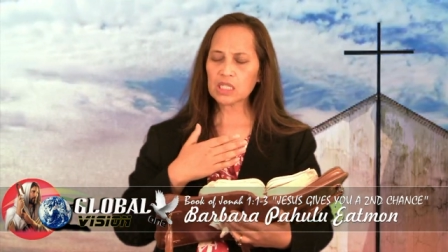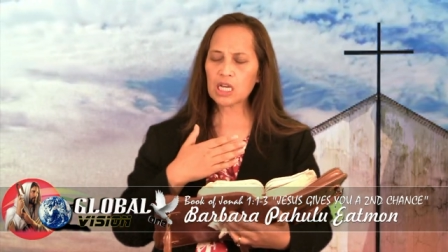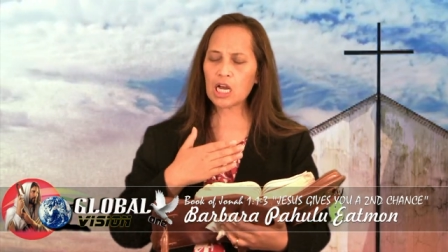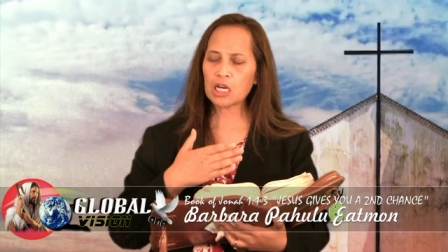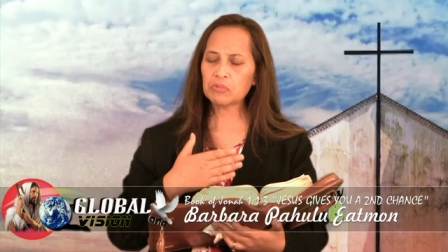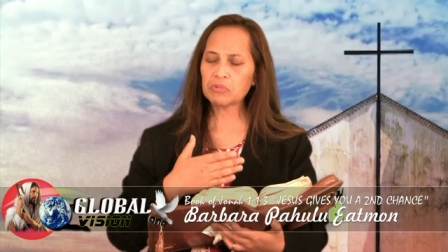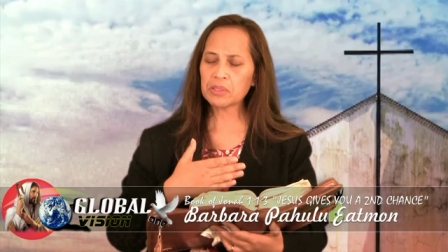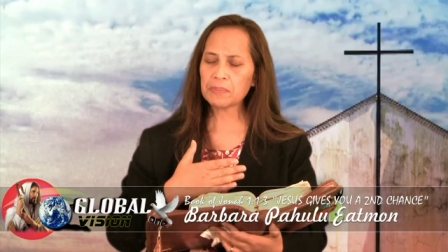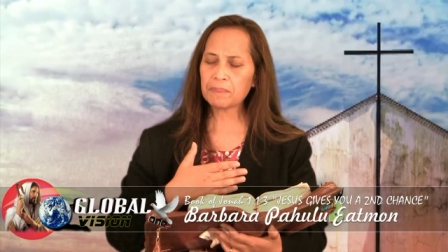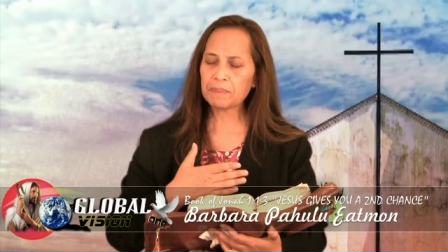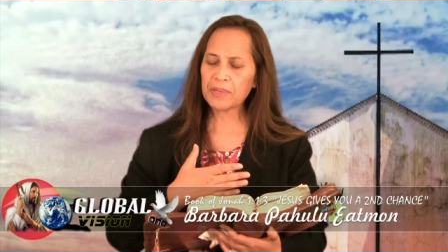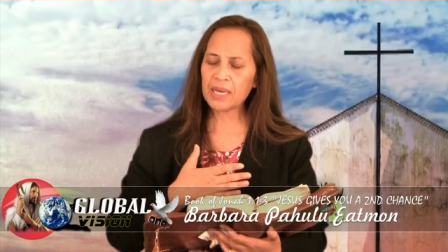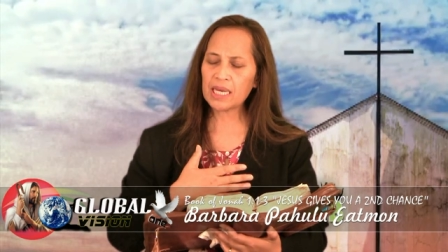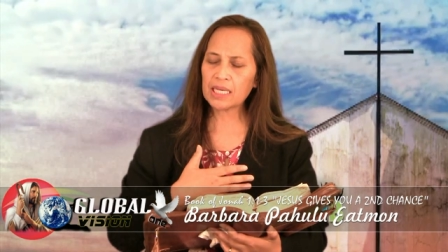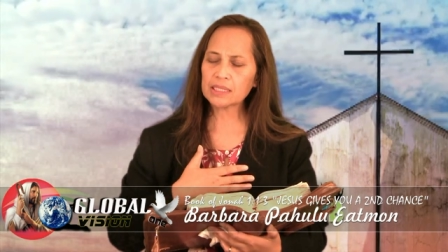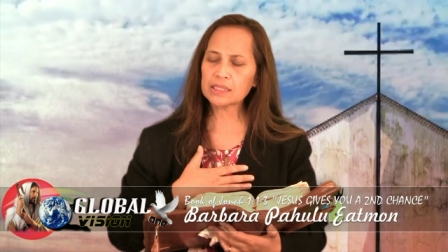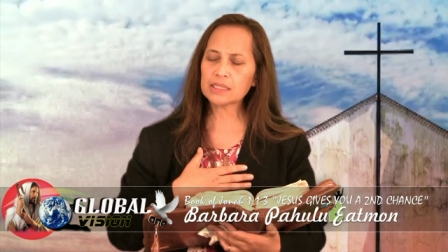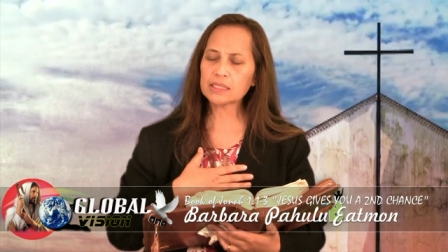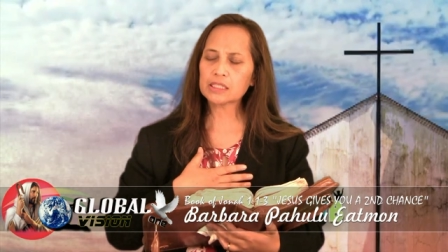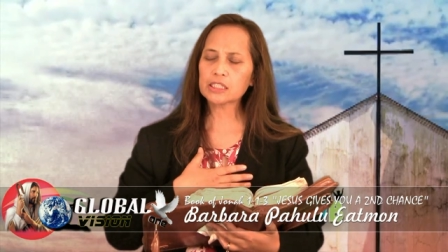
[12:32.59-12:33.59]
I
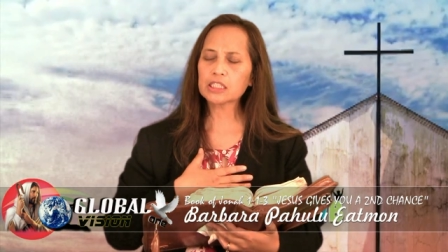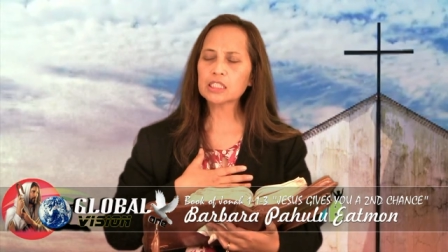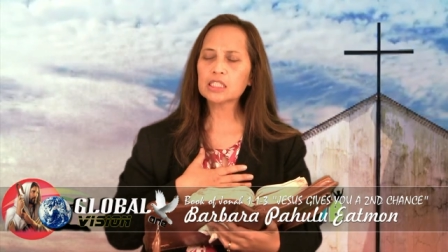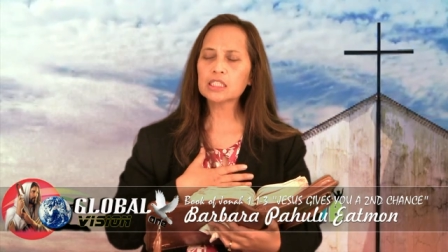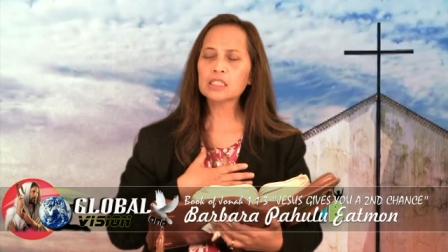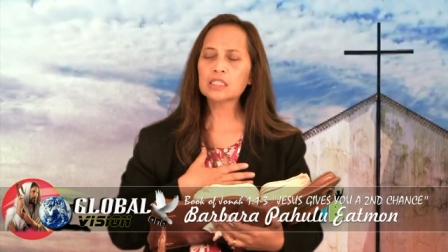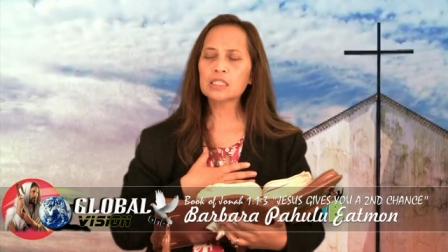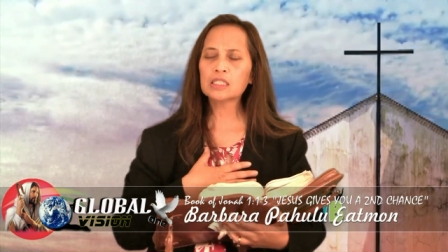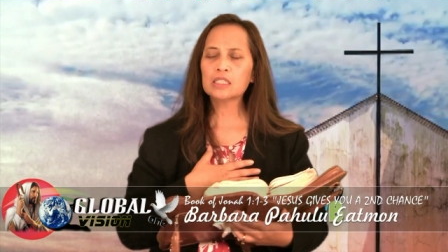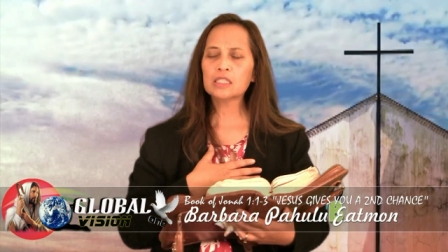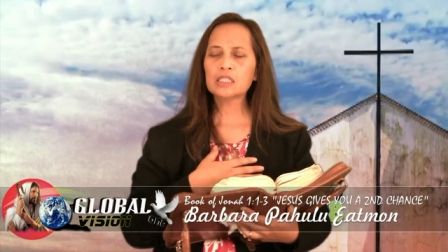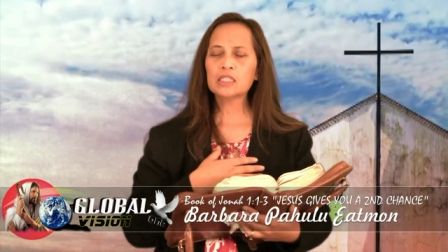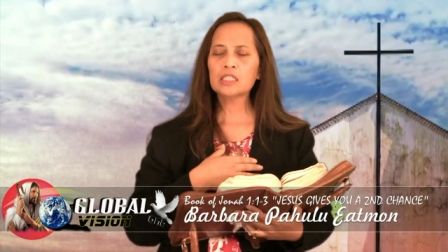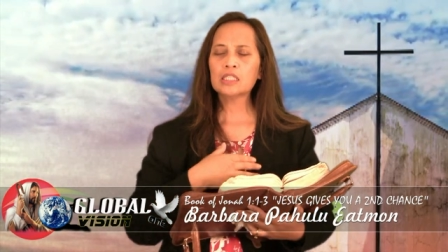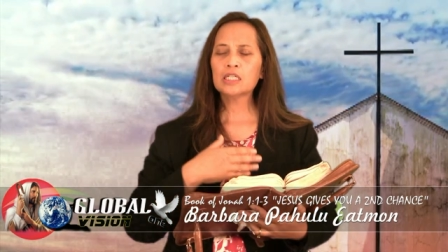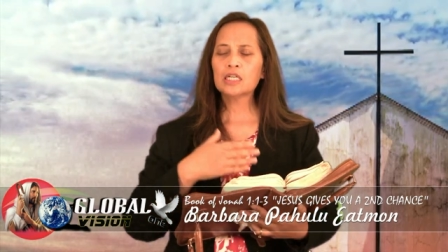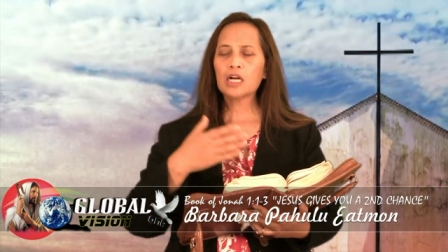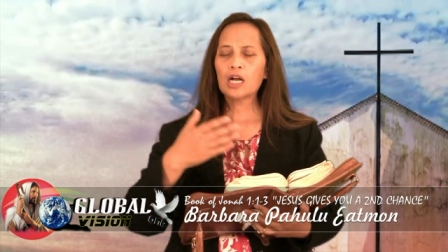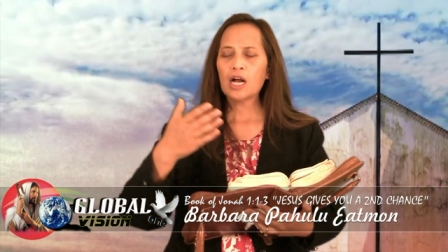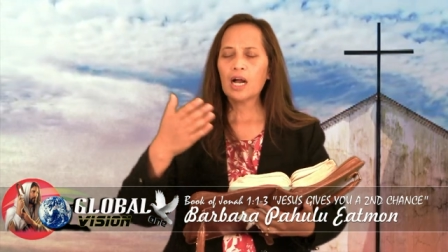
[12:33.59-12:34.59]
repent
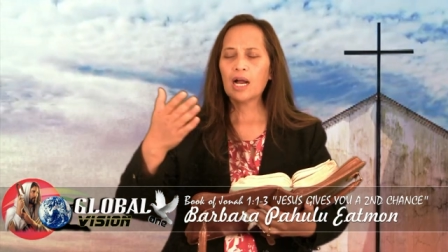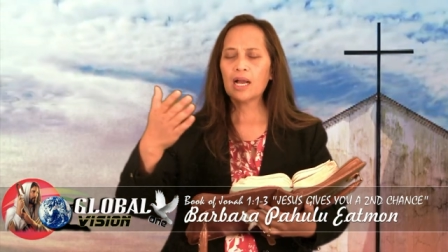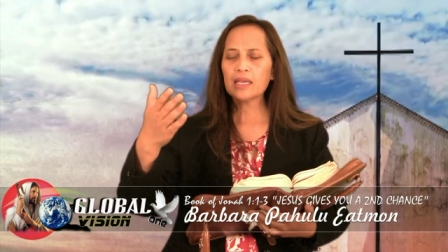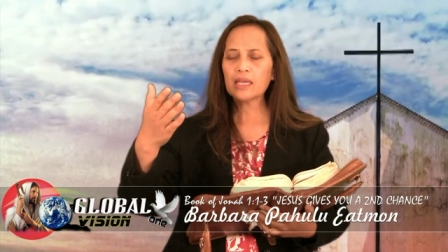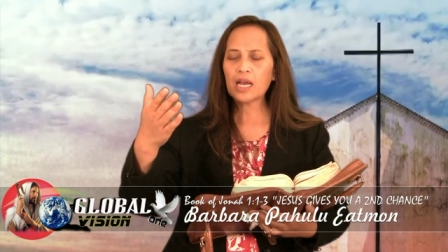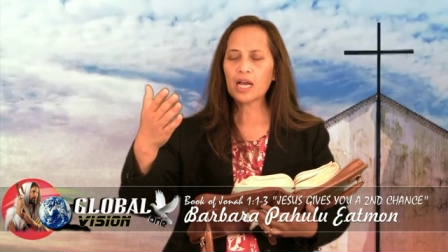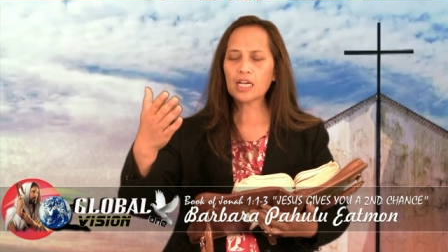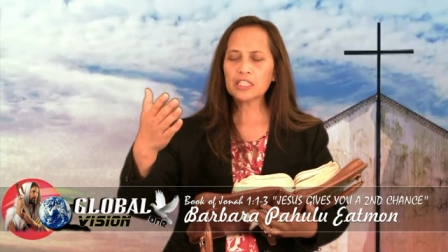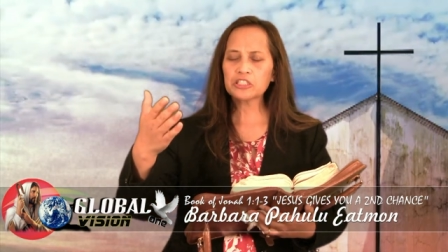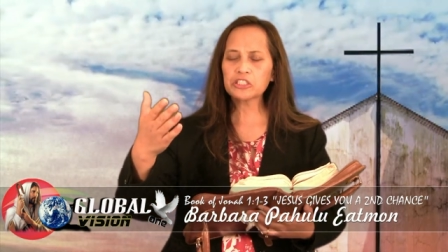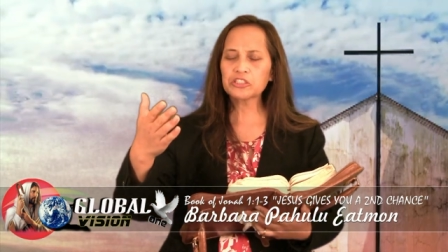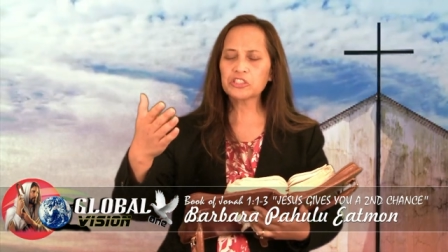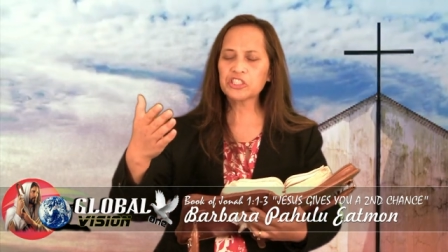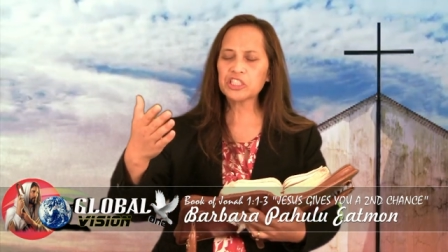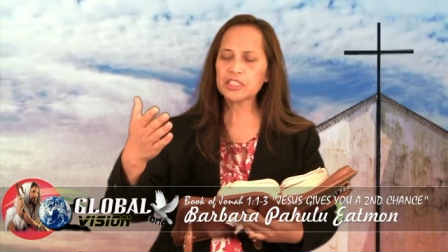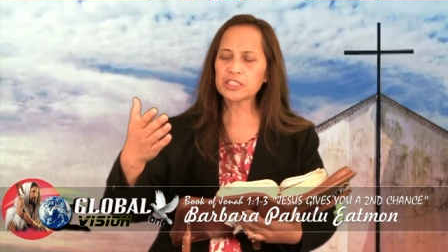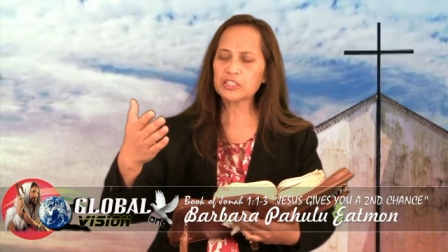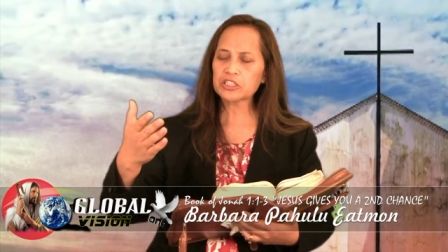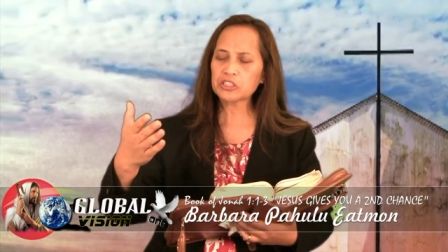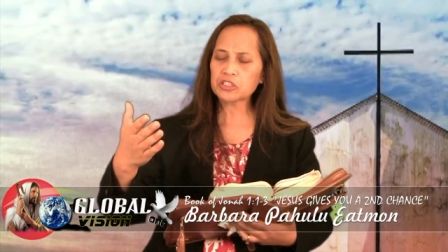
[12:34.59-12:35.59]
I ask
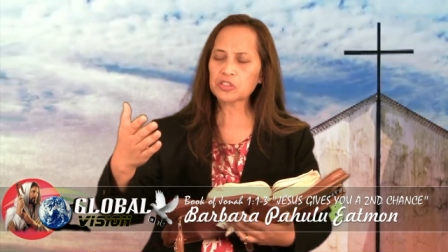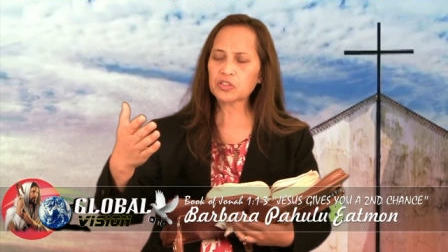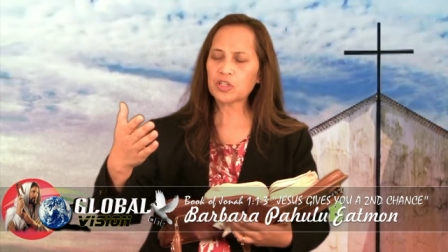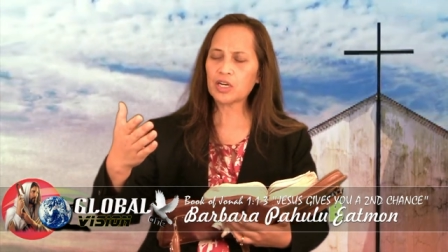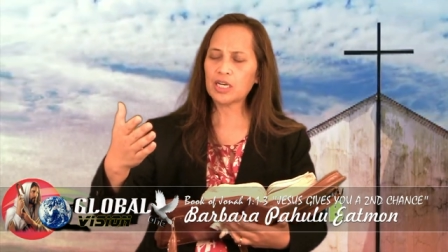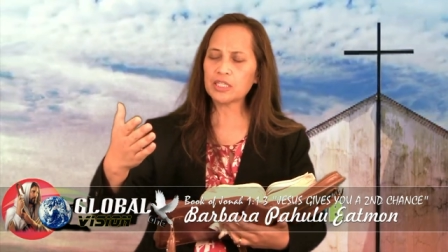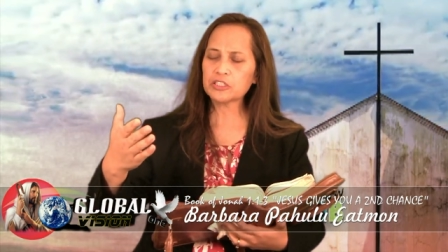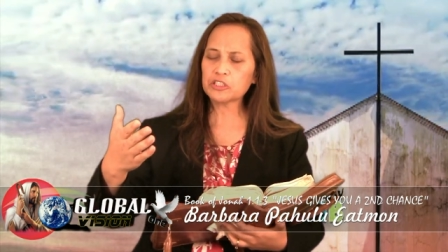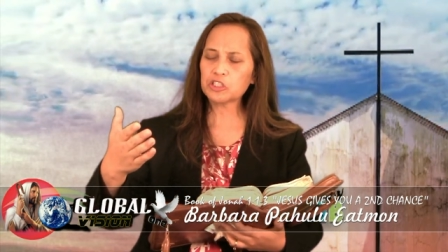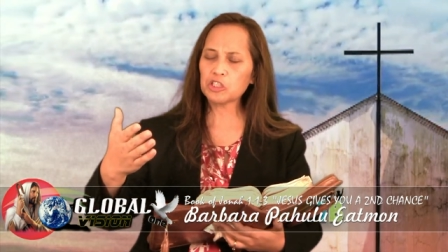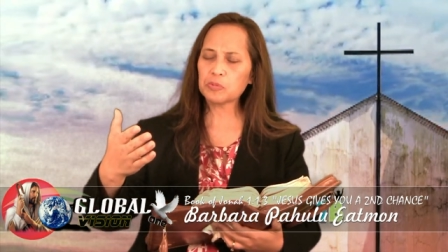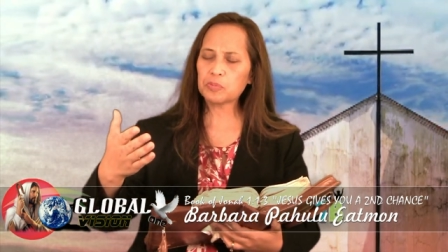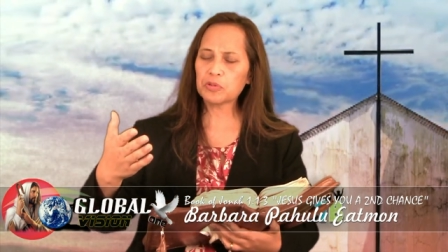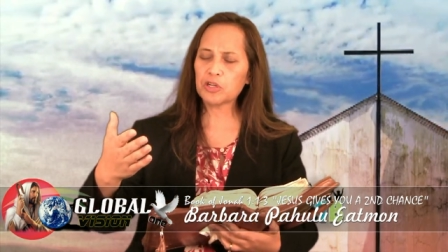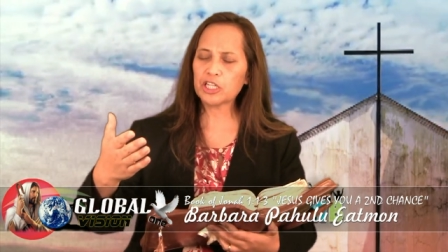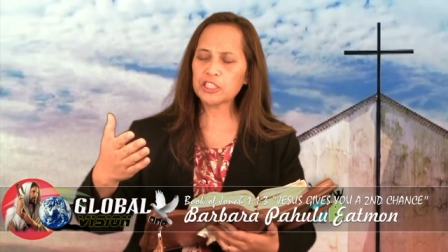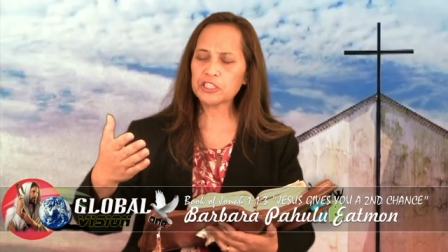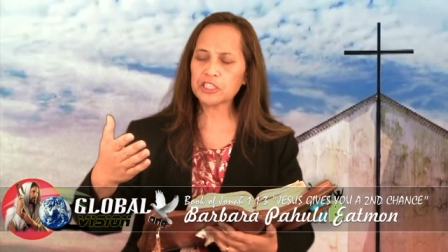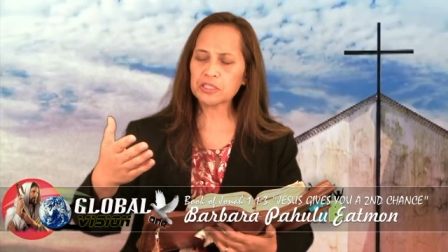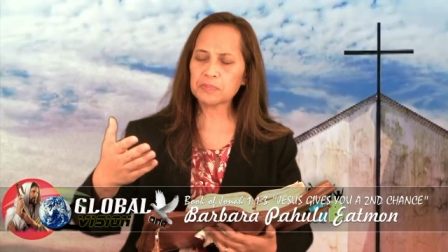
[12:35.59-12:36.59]
Jesus Christ, your
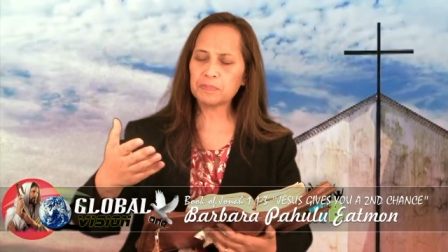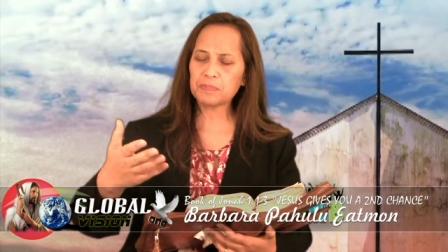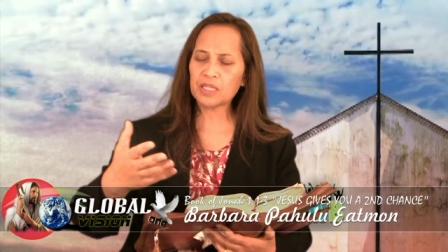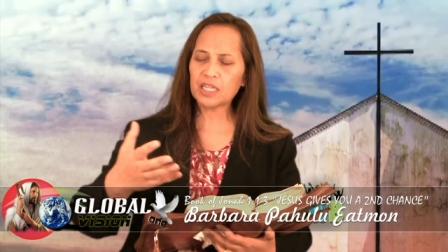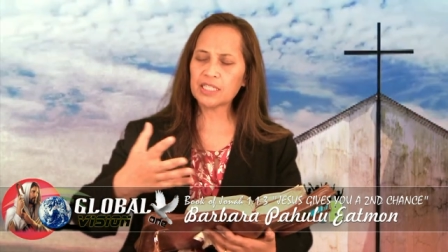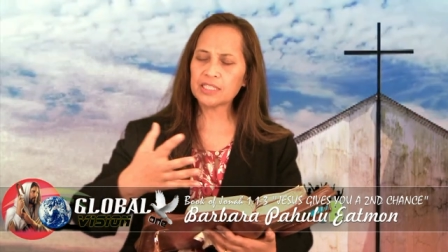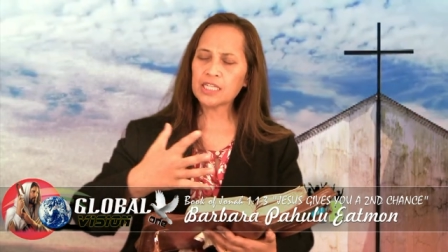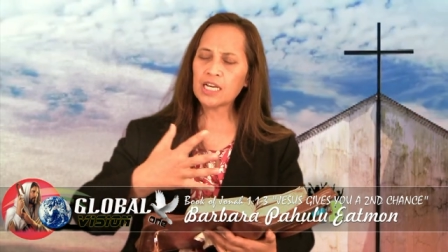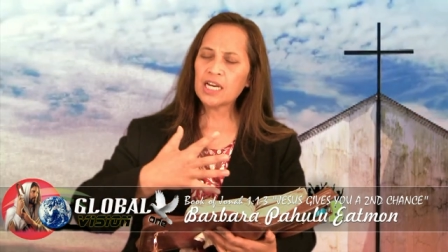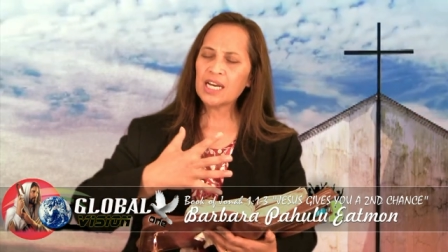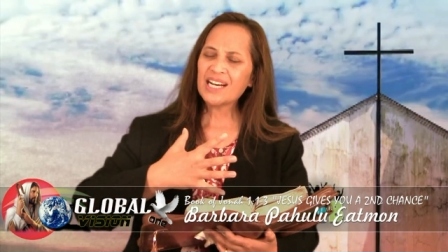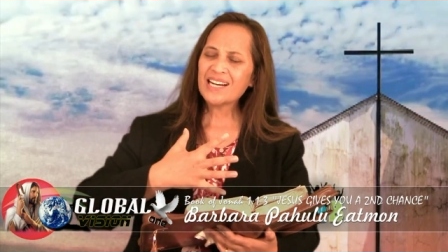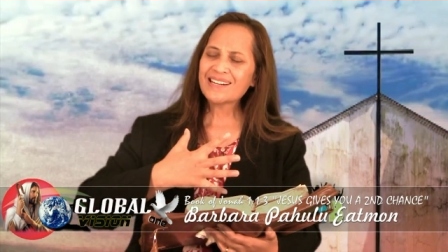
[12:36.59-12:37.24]
precious blood,